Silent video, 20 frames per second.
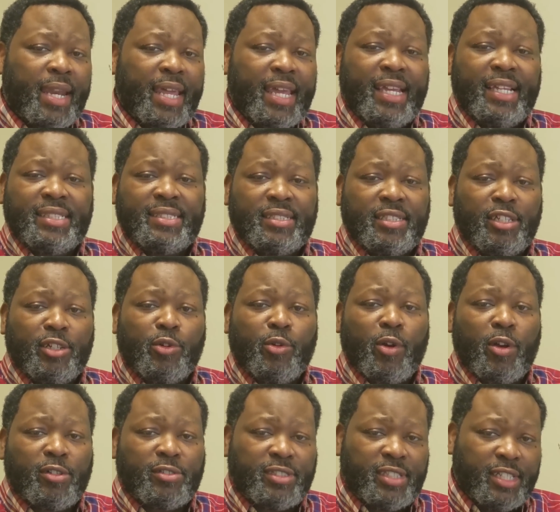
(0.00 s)
or your
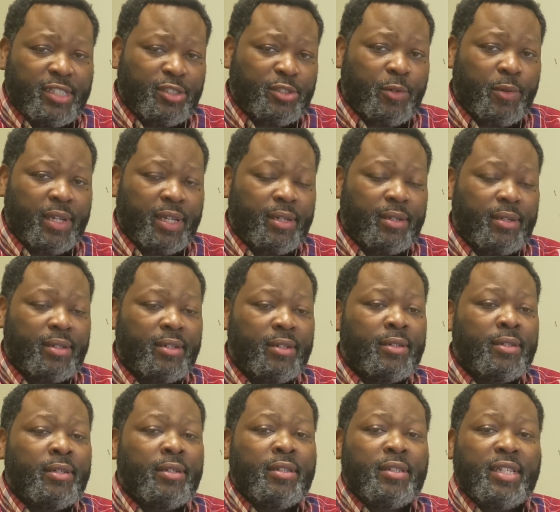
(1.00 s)
thumbnail blazing
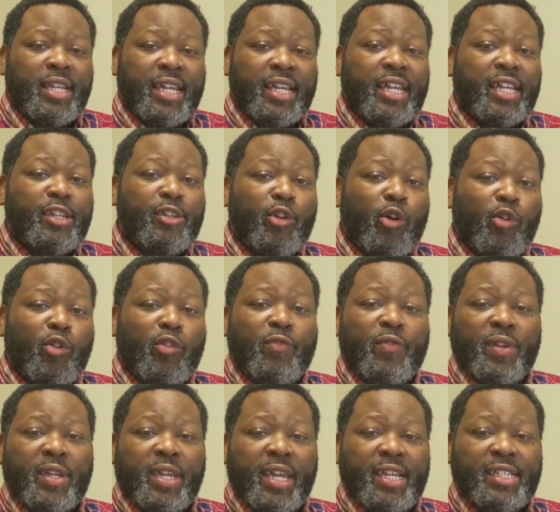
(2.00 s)
across their screen.
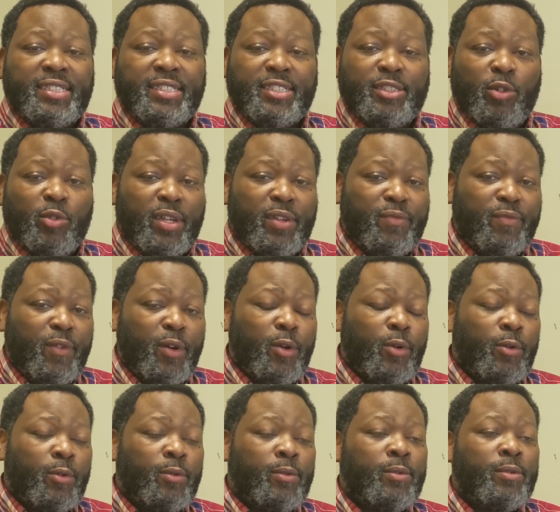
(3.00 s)
They get
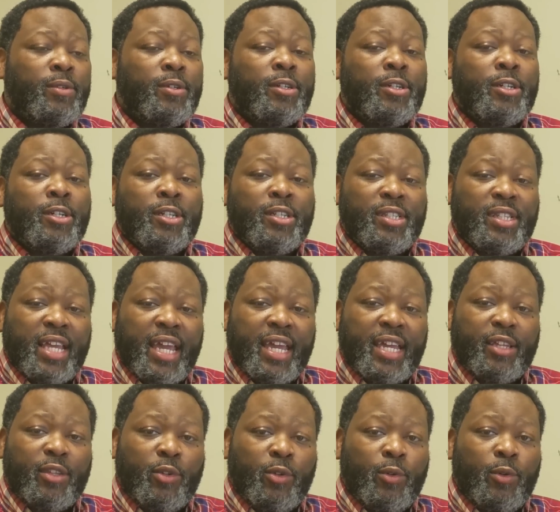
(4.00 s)
notifications on their
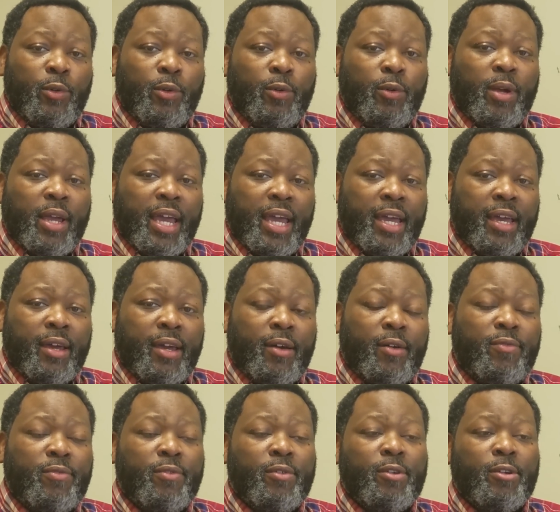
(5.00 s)
phone
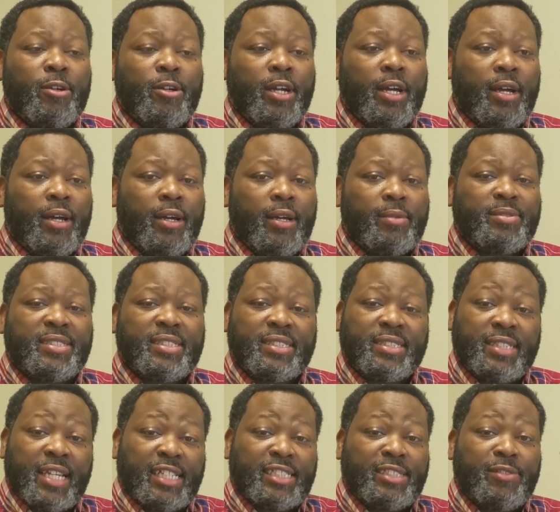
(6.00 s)
that you
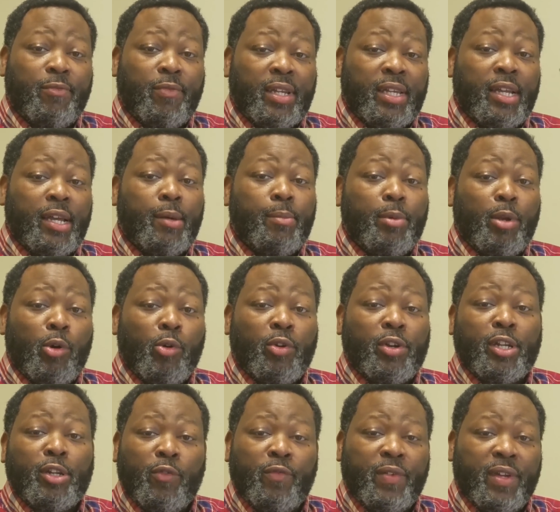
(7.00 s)
have
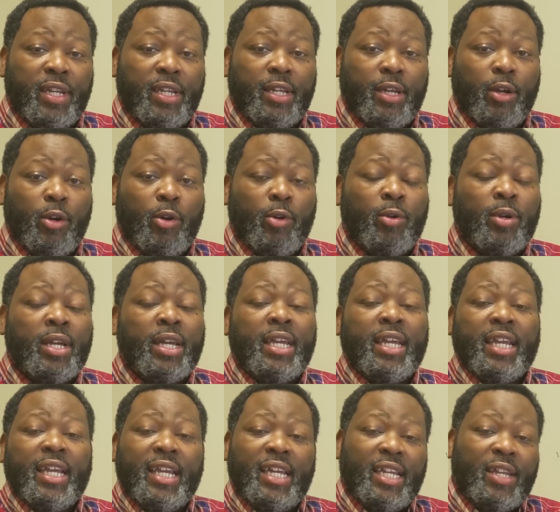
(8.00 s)
successfully
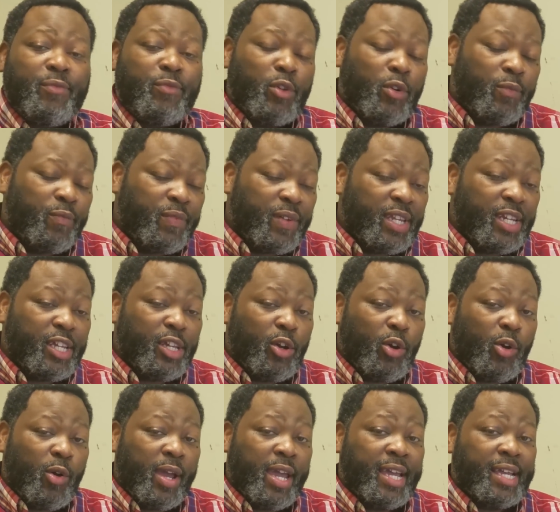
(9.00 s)
uploaded a new
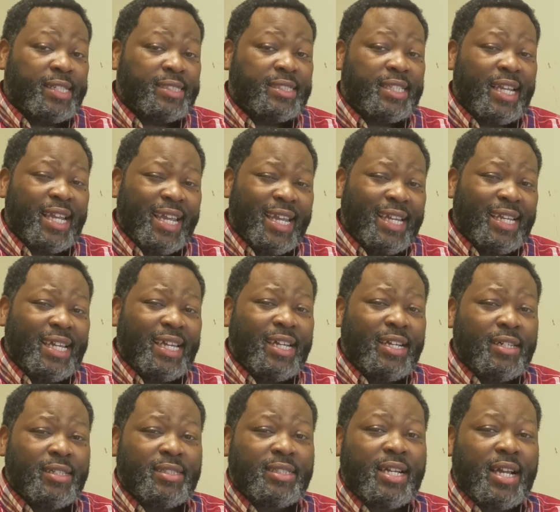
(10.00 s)
video. And if
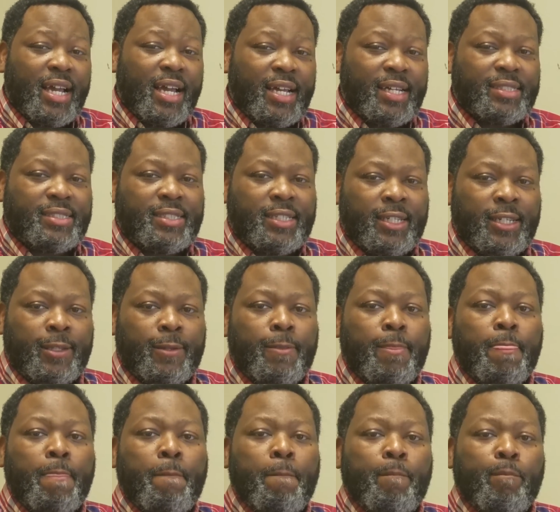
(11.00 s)
your video has
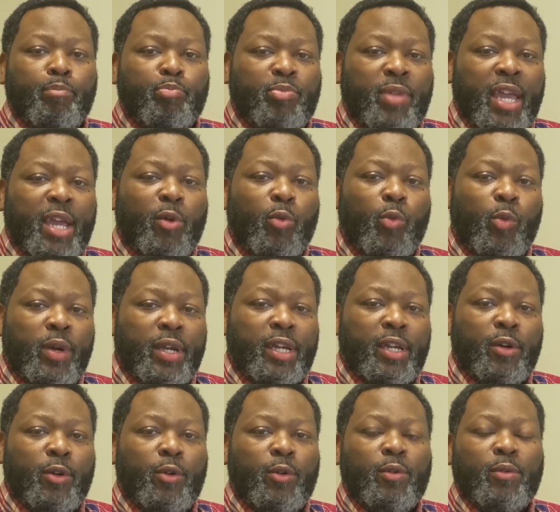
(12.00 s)
any good
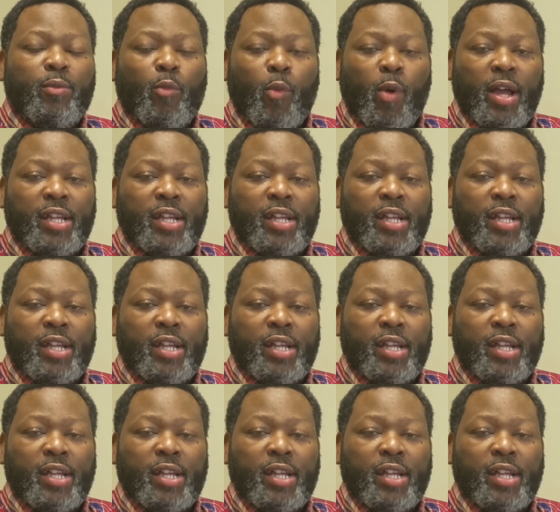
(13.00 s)
content,